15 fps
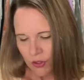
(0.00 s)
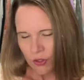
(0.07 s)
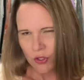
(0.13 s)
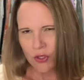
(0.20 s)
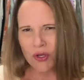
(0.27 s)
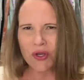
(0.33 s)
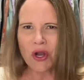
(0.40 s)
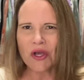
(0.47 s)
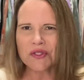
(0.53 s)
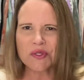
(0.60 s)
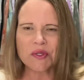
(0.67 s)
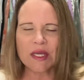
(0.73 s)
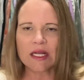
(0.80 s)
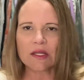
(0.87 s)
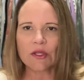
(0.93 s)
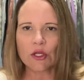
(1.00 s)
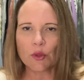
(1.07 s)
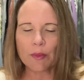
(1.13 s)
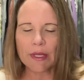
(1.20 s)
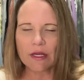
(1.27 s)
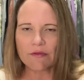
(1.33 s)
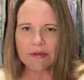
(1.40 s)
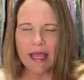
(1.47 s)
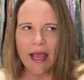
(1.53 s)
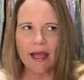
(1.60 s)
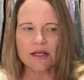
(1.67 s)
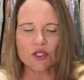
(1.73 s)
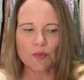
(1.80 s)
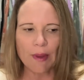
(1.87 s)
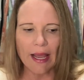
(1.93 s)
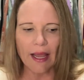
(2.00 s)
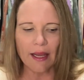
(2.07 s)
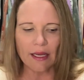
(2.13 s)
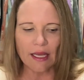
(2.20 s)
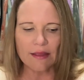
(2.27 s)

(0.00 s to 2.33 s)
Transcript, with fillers: You can also get a little bit of cash back.